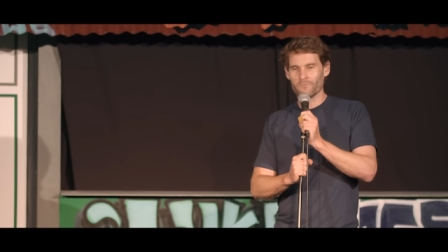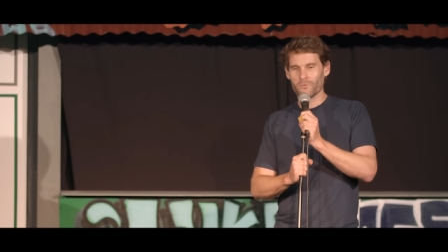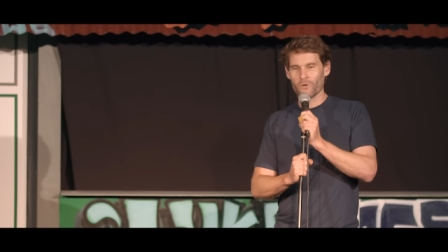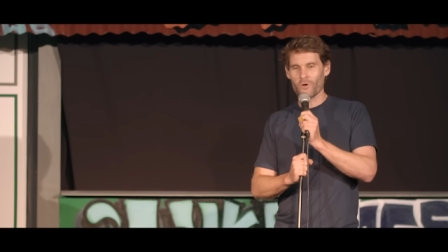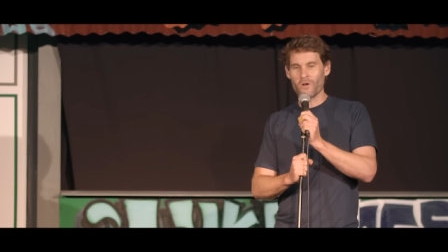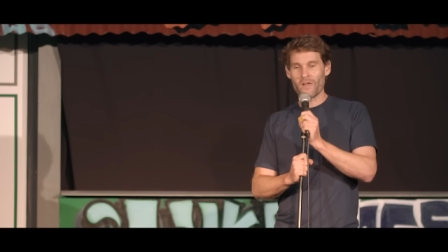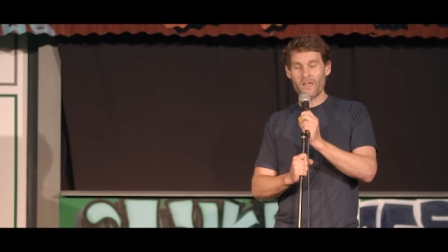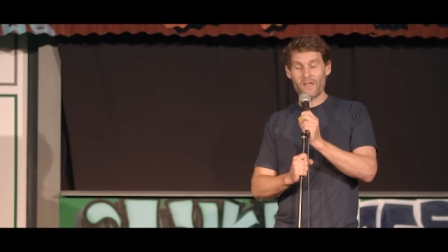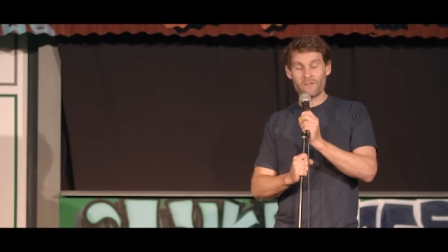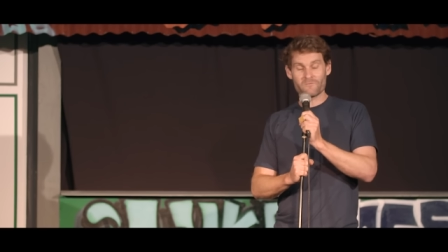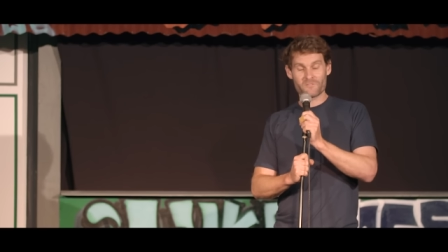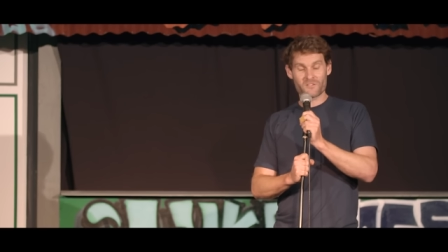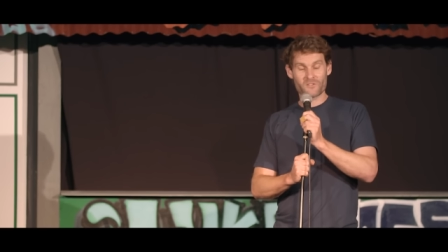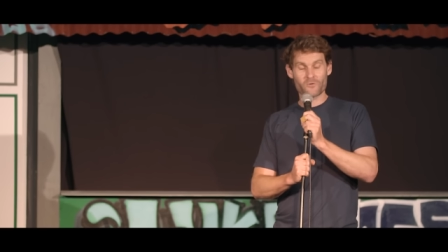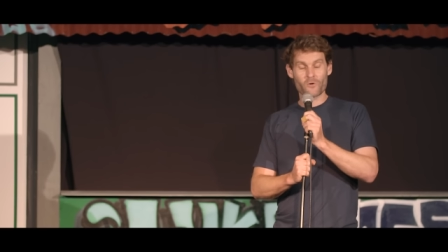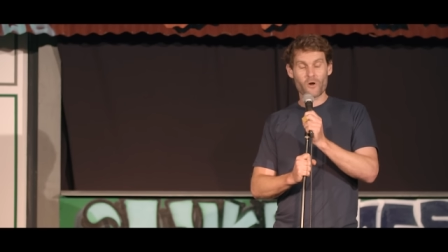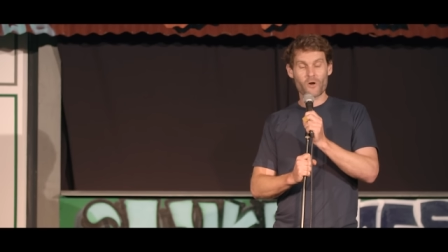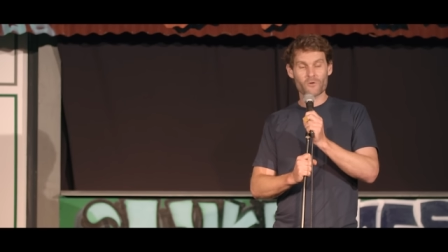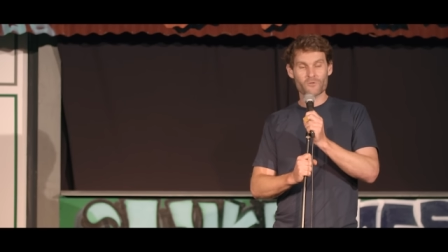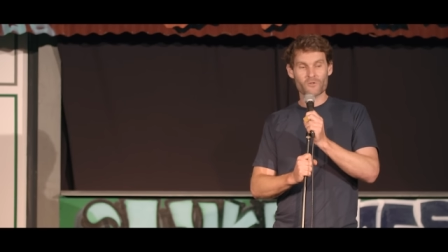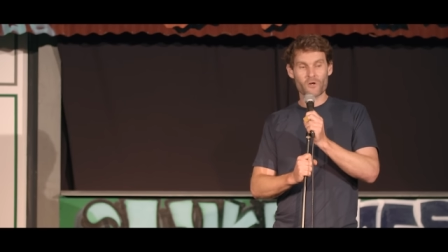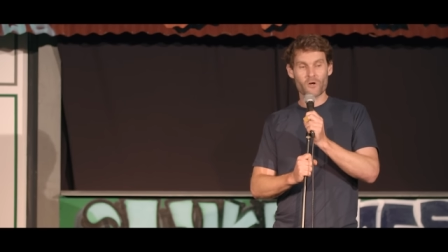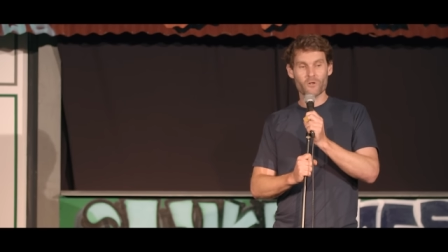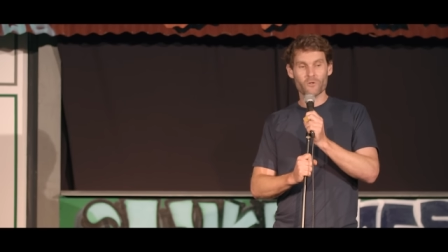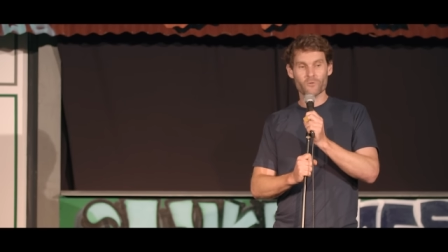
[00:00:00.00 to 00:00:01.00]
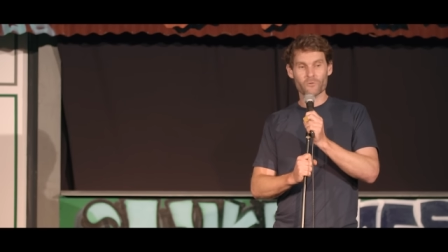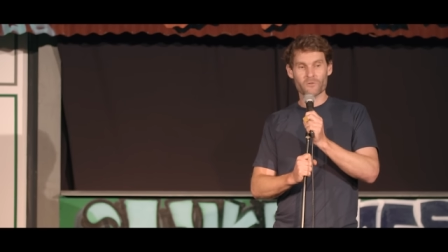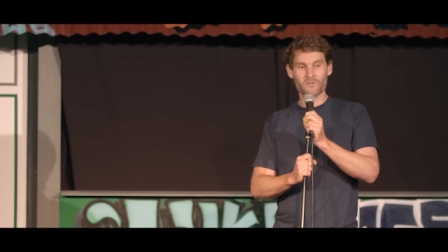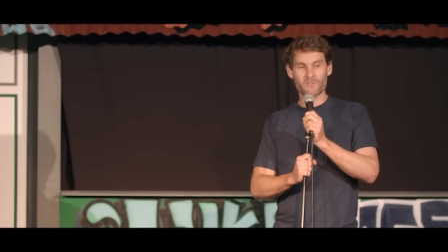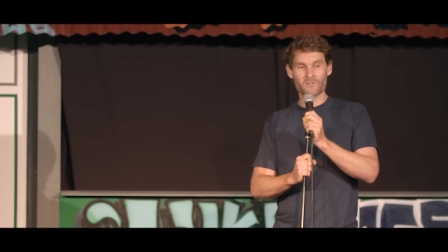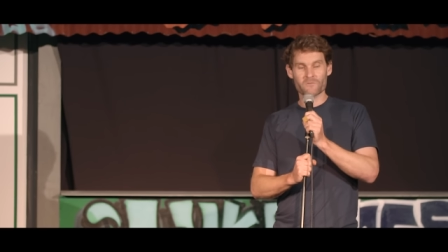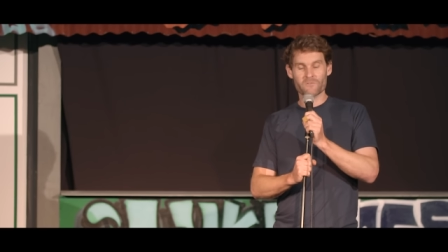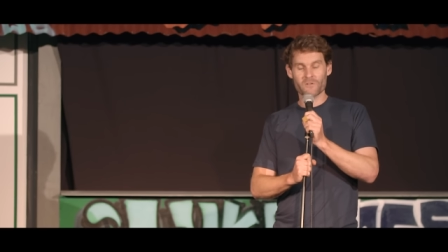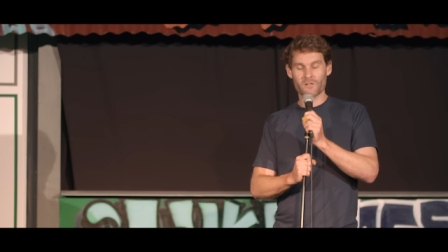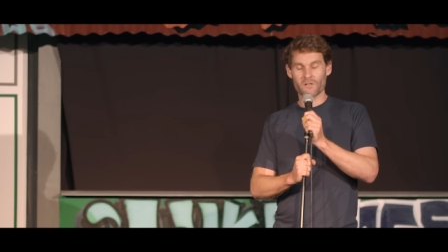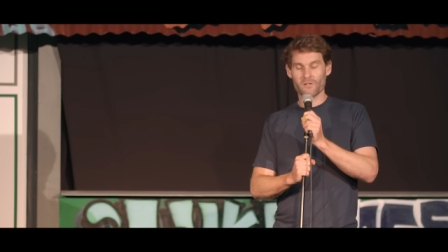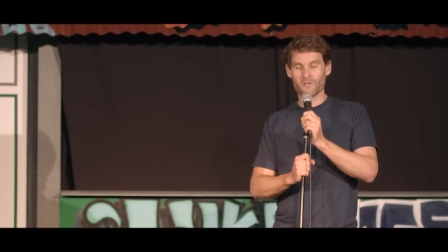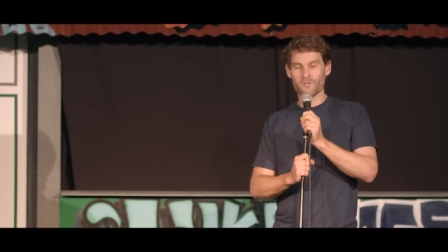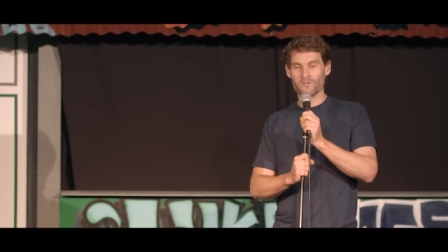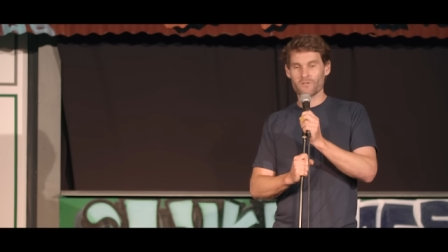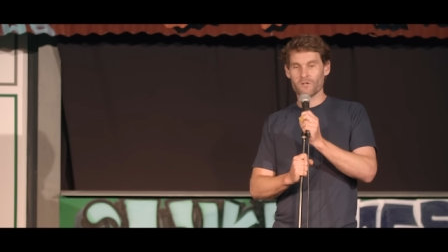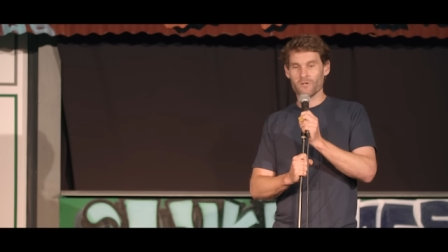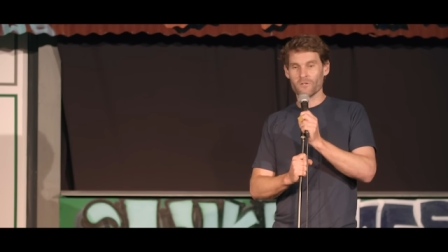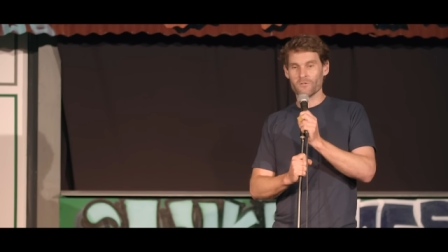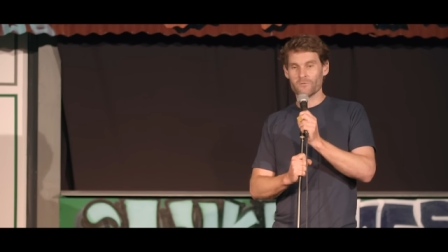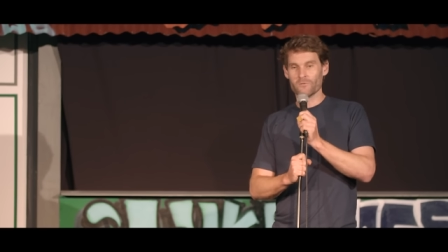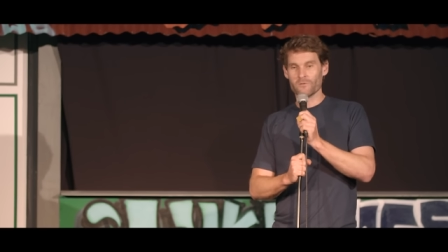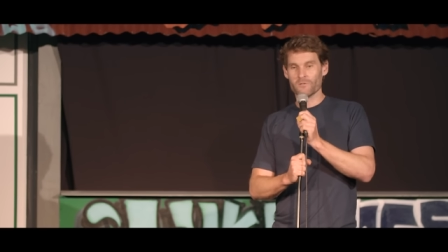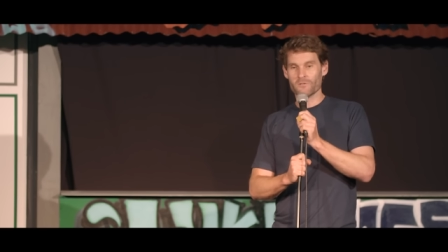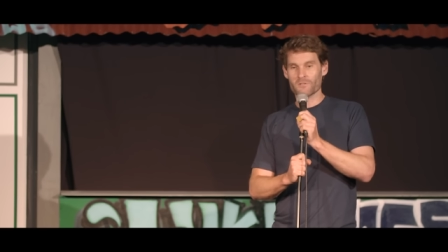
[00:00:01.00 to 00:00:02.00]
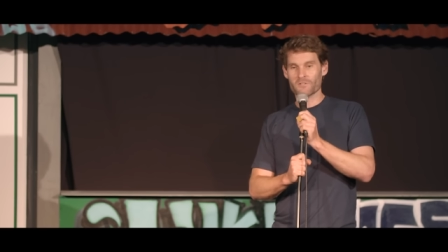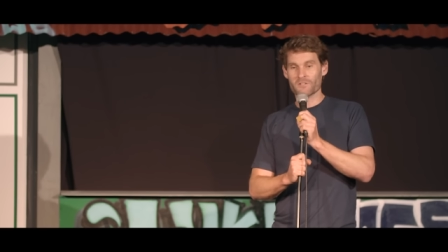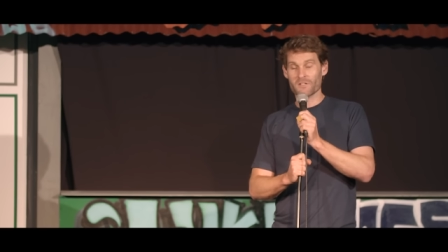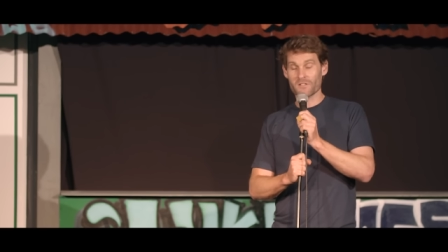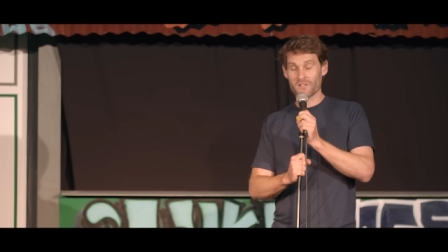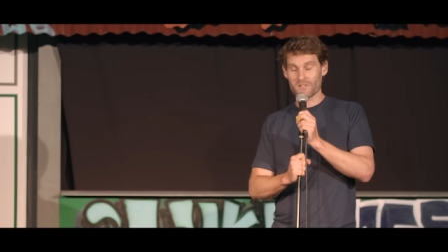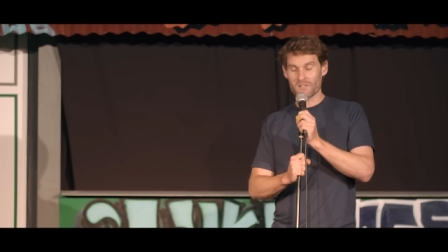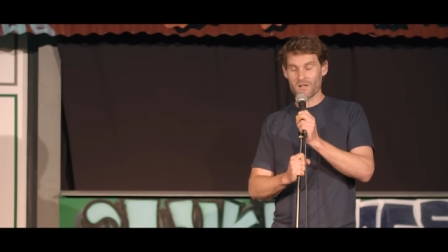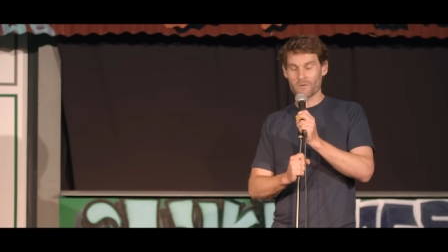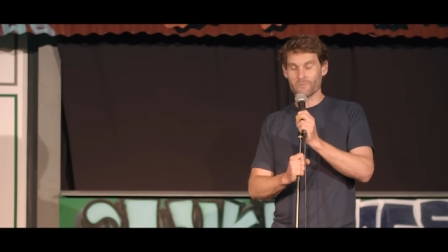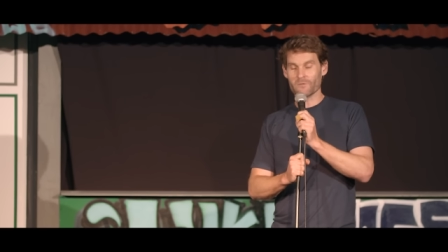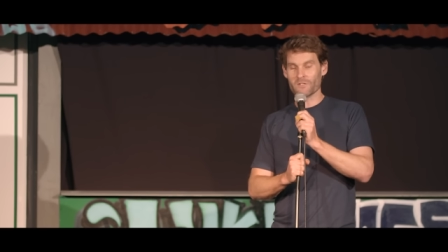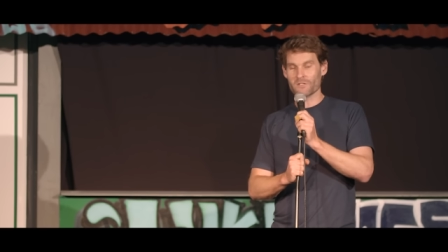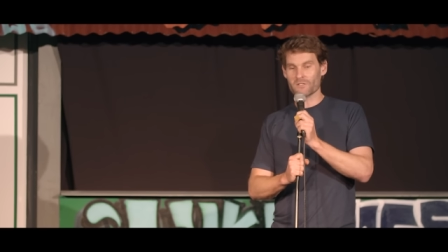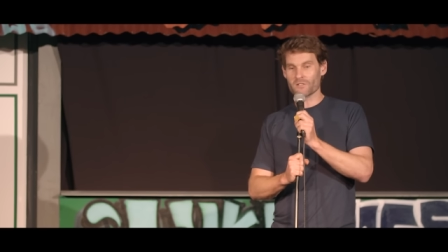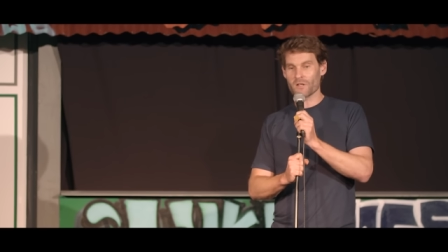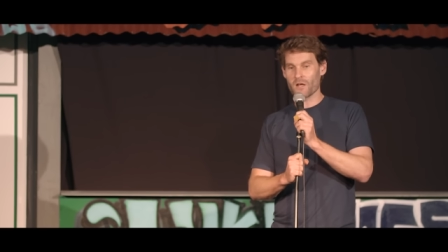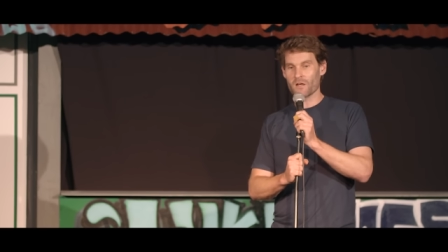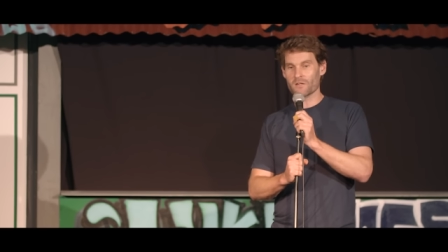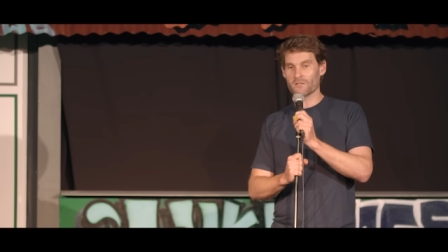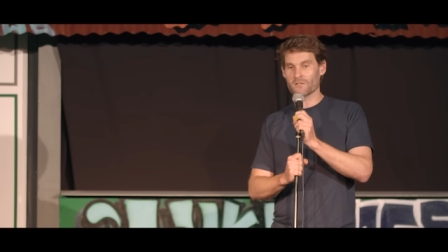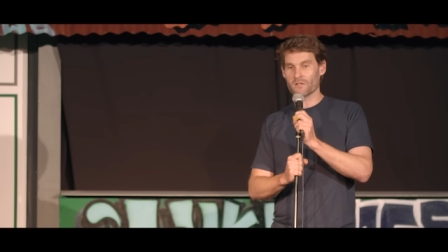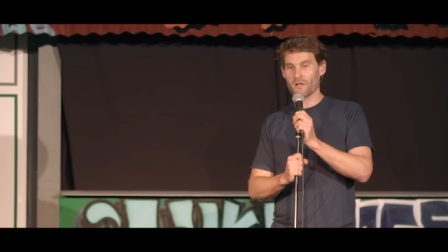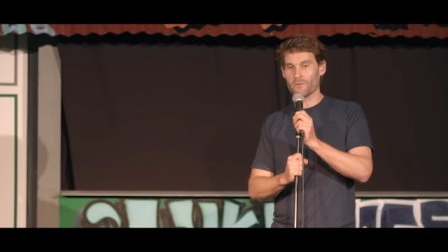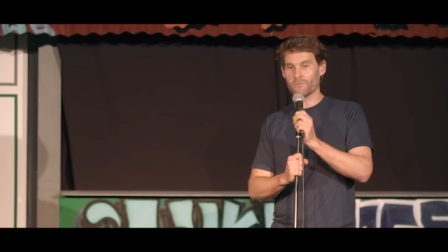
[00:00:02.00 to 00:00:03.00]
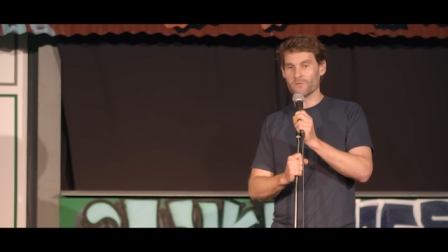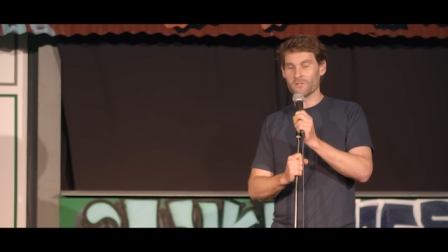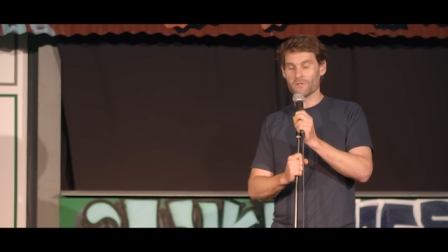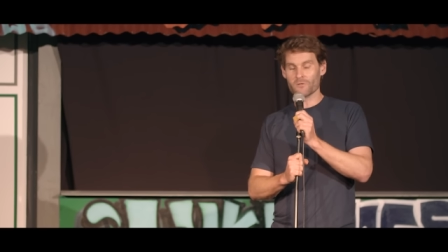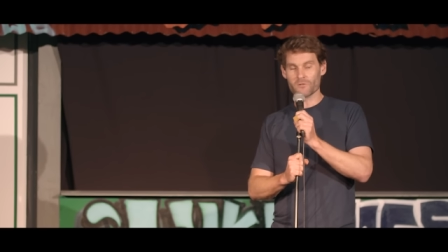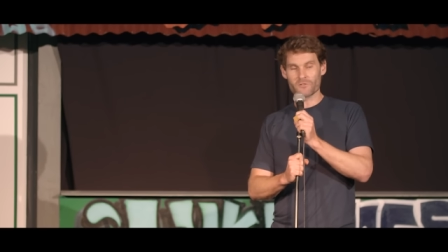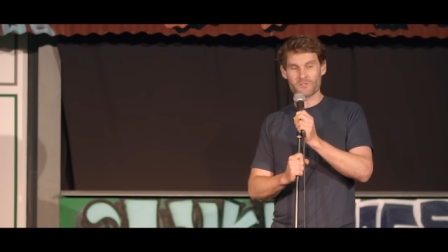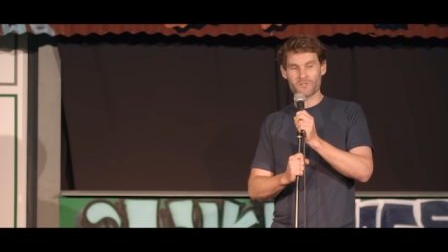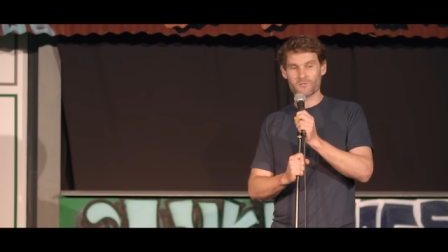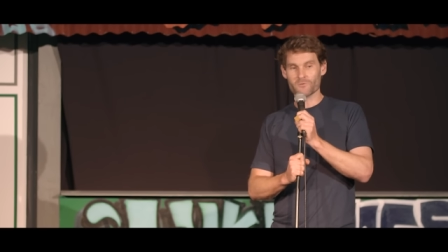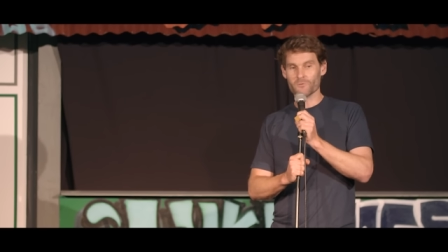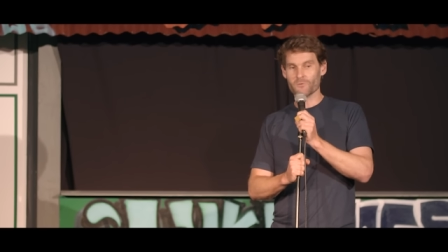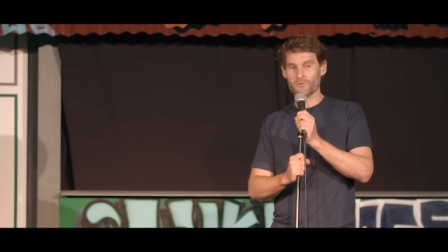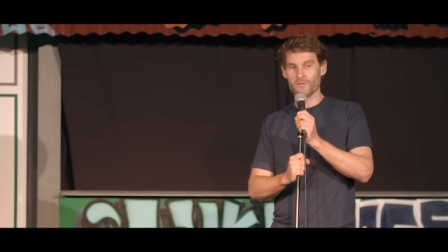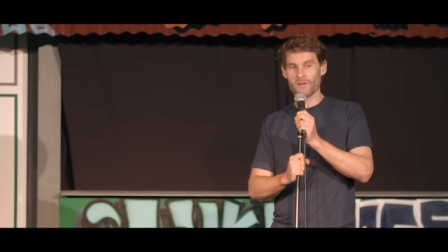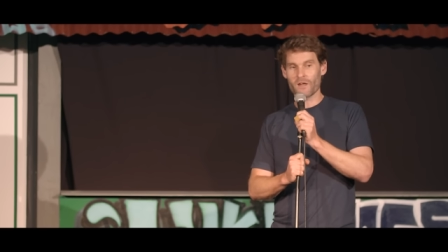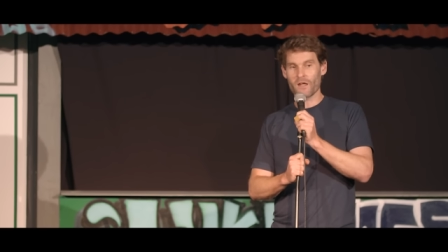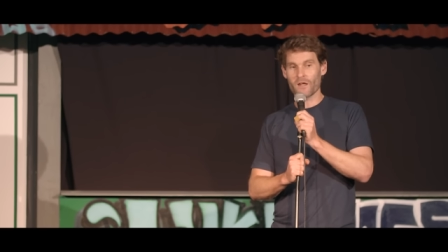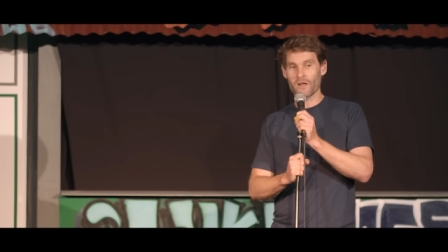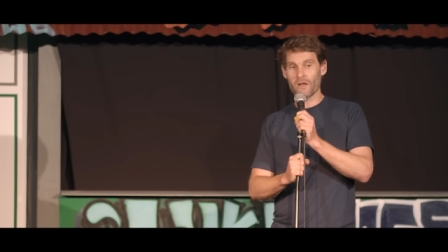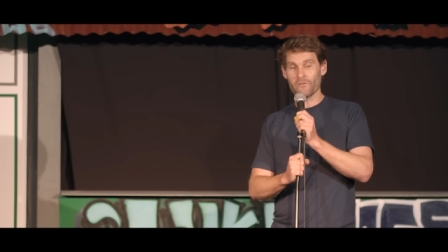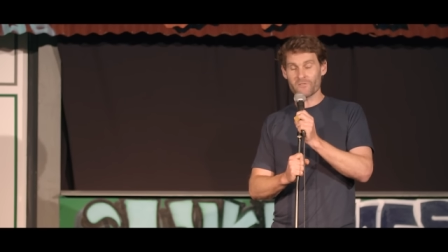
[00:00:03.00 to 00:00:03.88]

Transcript: I have zero tolerance for intolerance. See something, say something, you've got to sort it out.